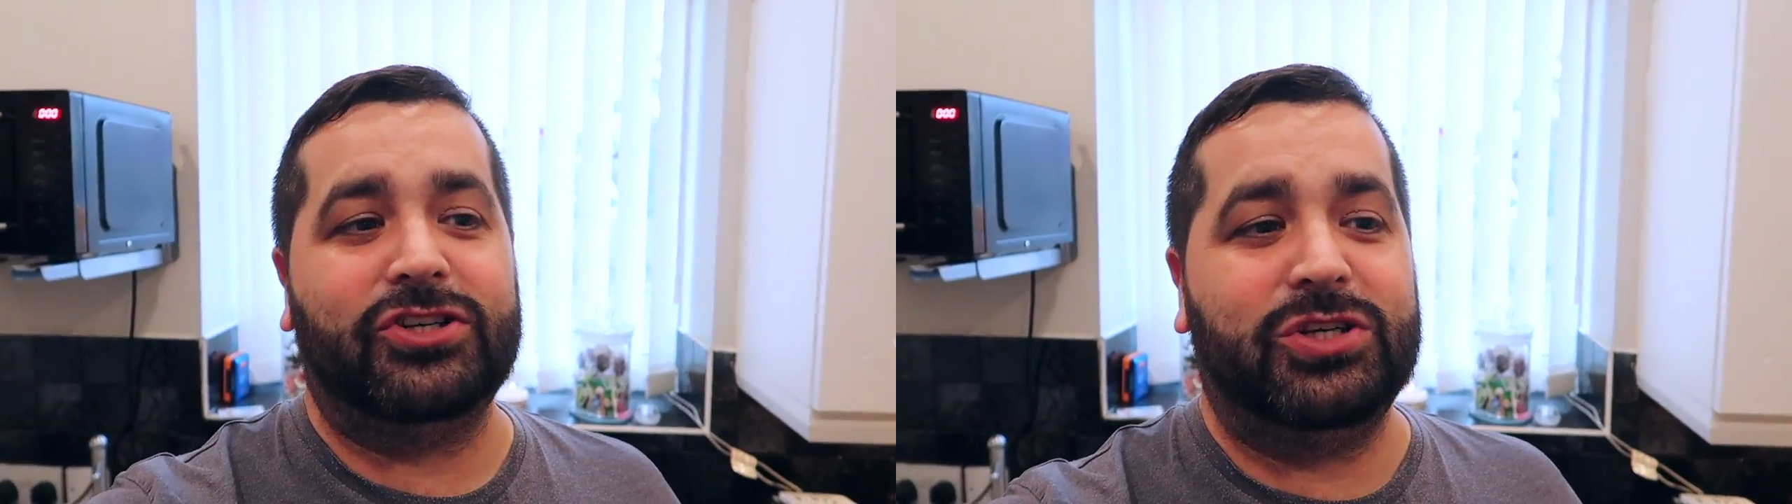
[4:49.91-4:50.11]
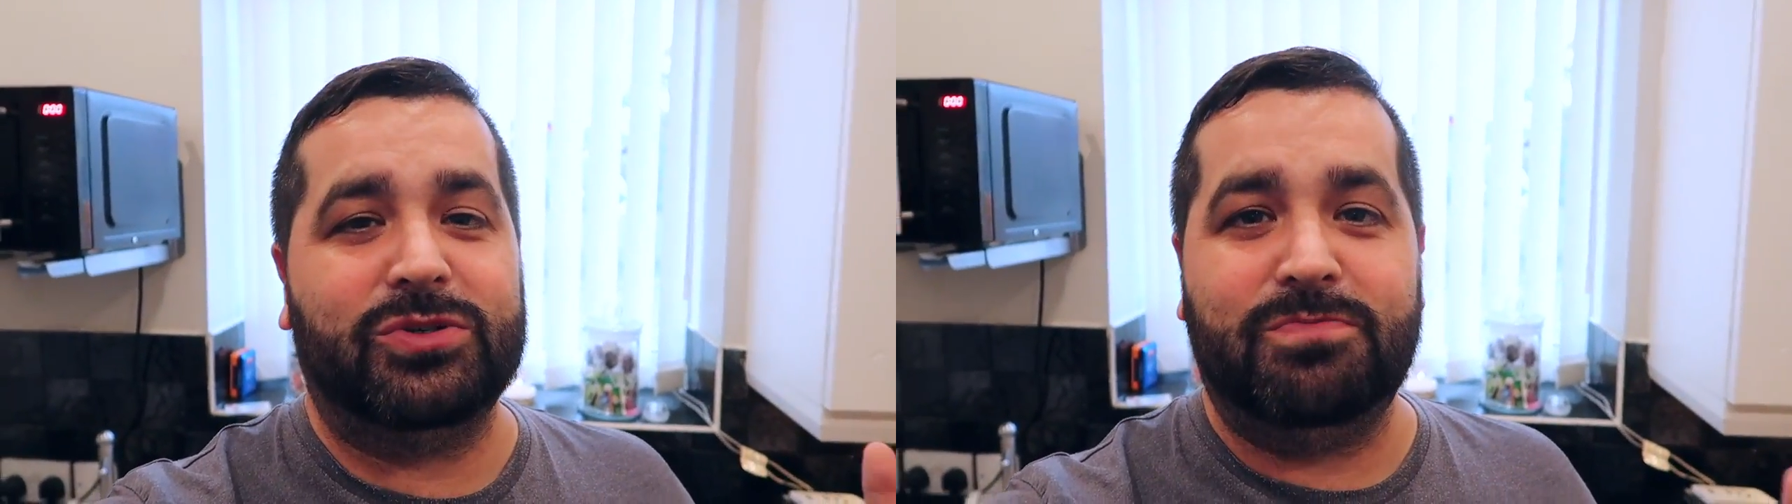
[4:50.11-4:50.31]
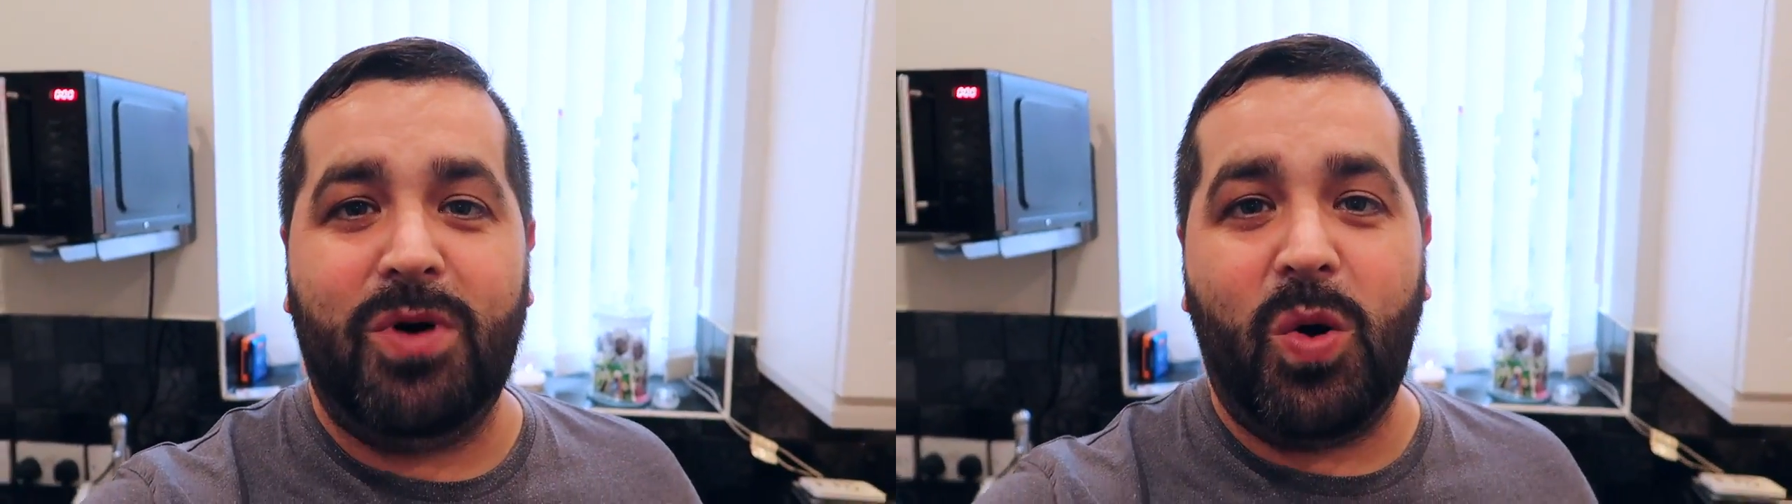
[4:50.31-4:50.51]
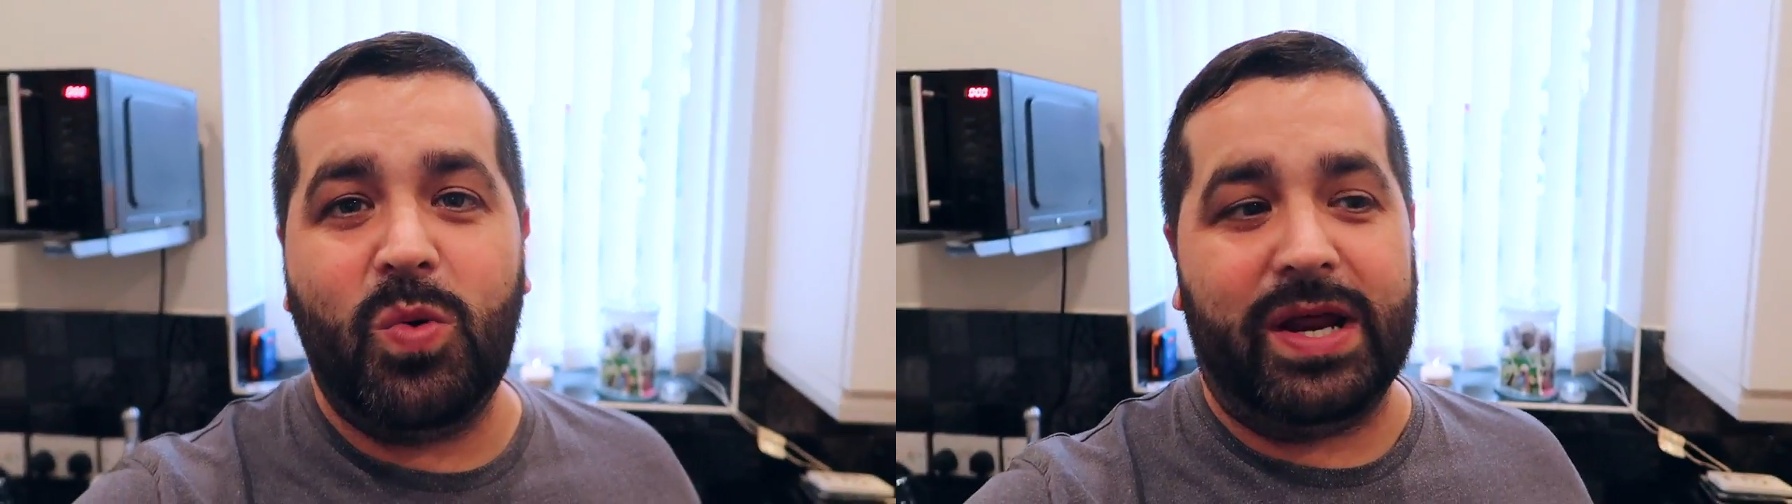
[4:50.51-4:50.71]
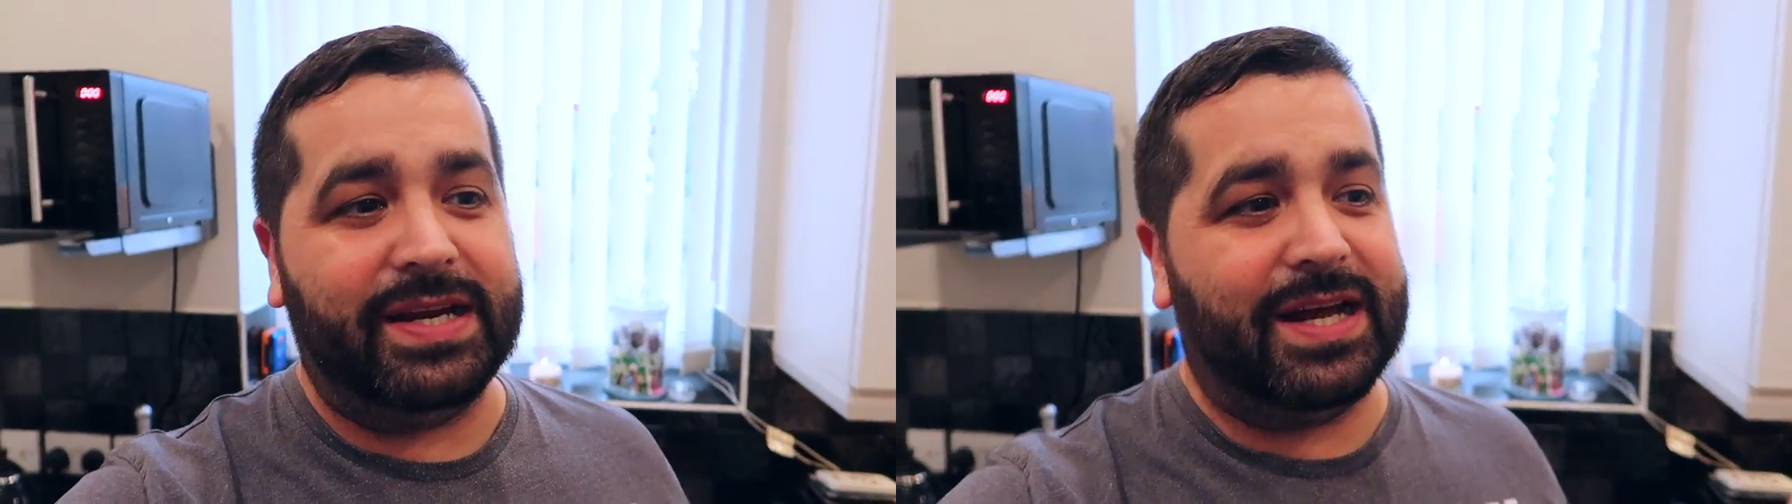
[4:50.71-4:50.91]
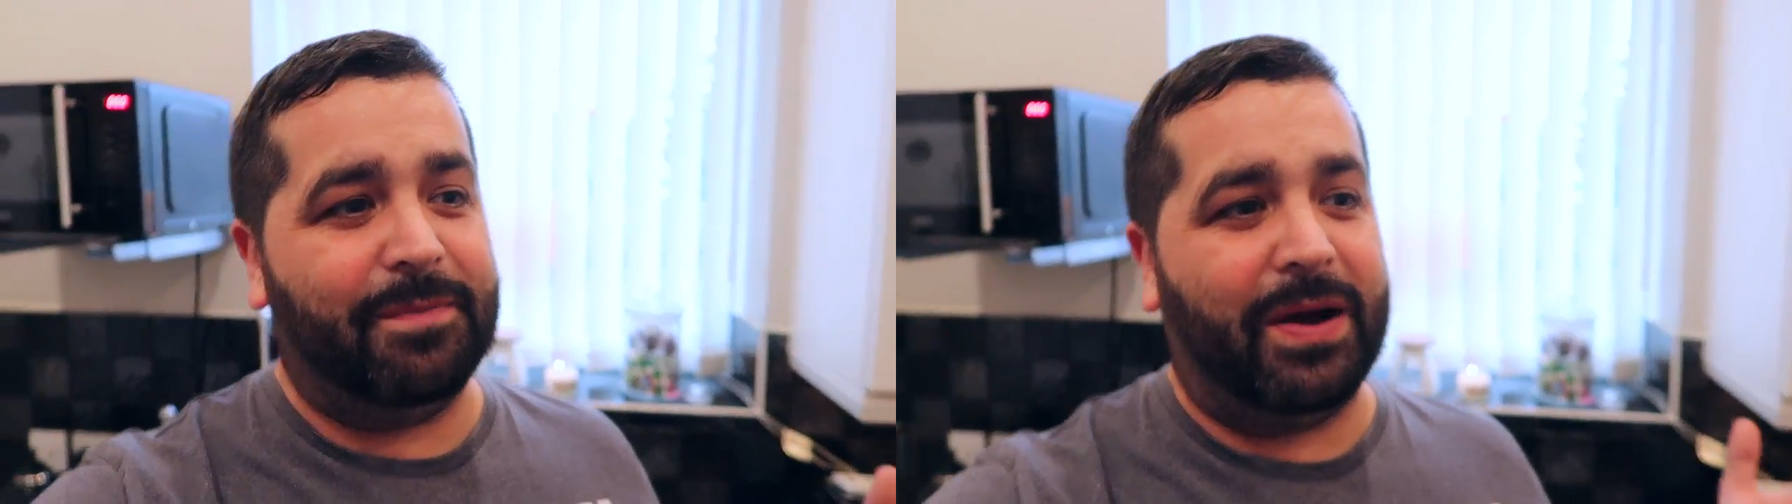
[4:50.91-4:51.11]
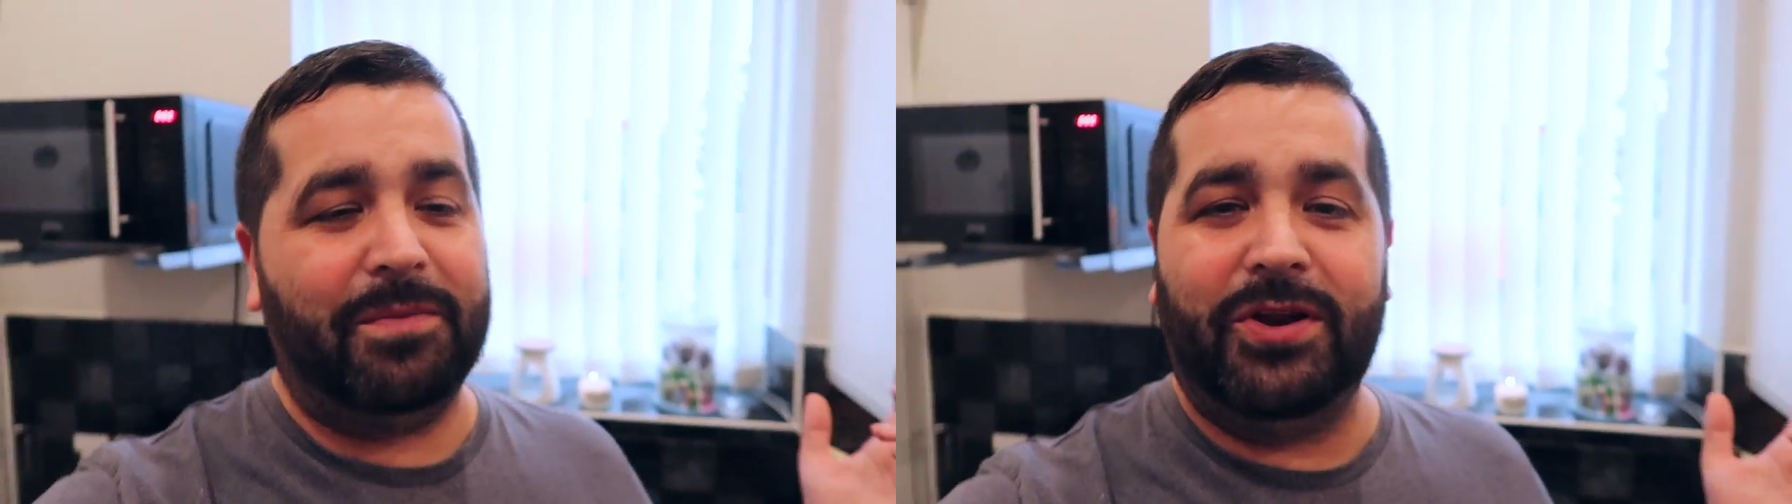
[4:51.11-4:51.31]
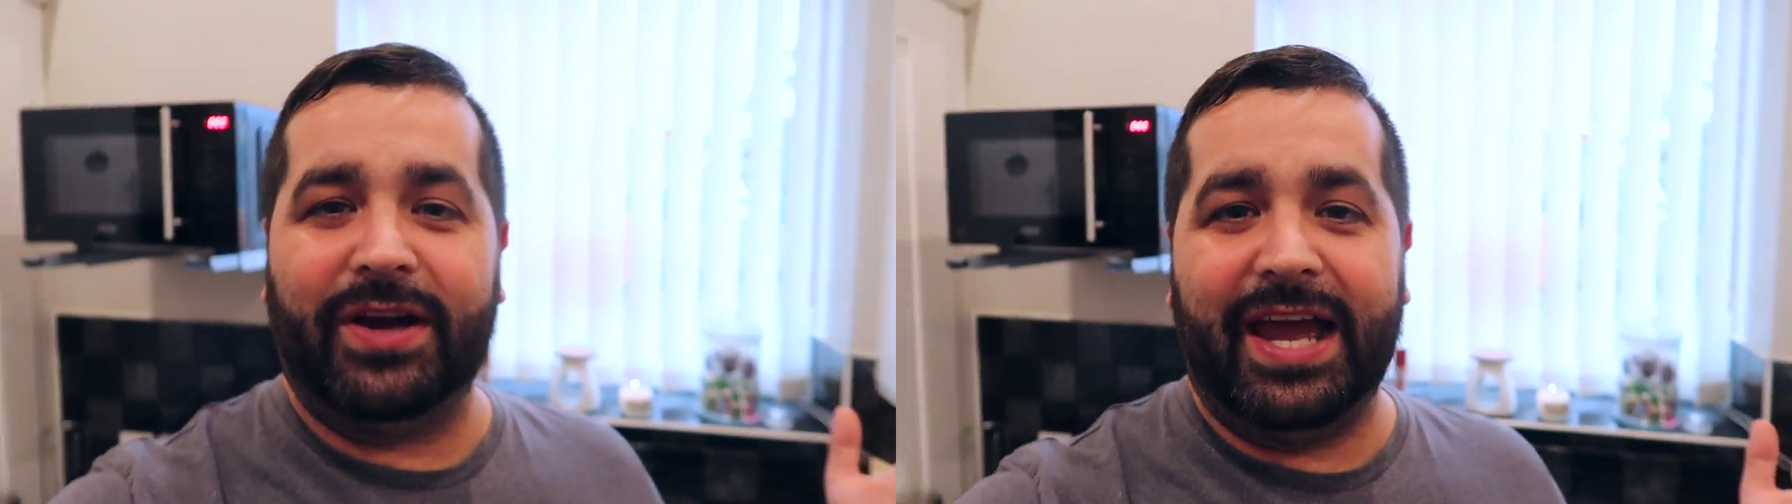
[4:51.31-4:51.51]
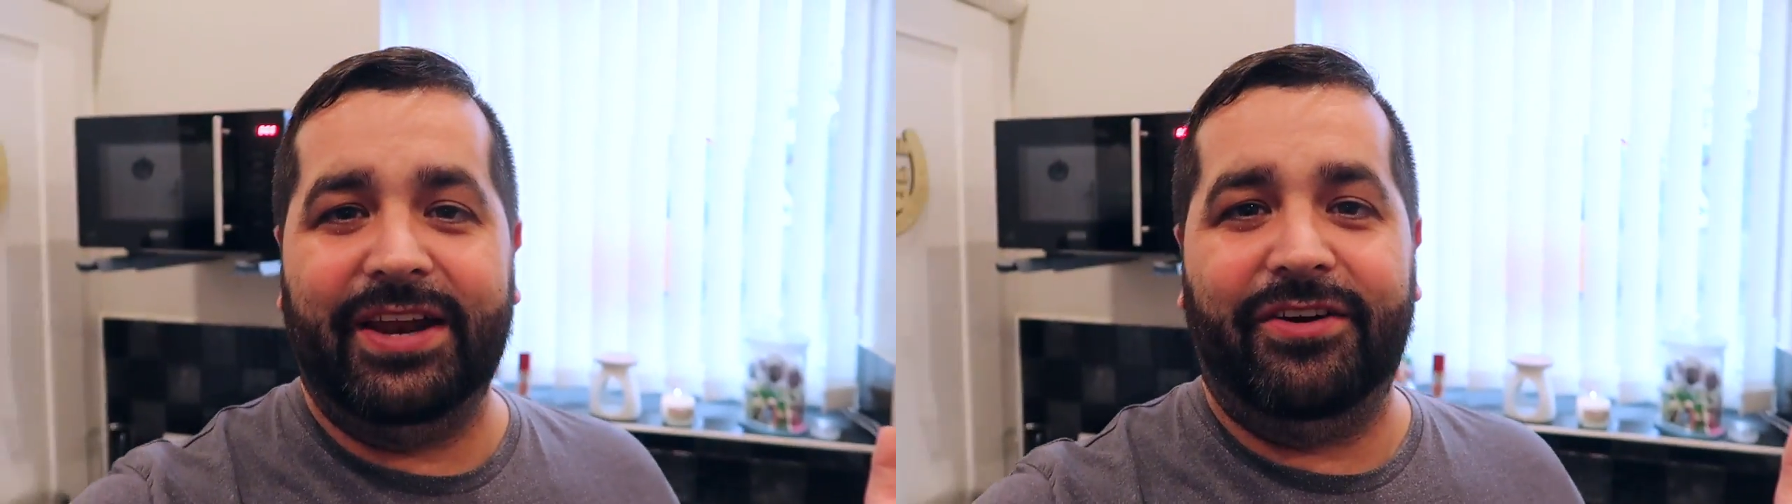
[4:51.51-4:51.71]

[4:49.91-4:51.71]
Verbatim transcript: she was moaning about me not getting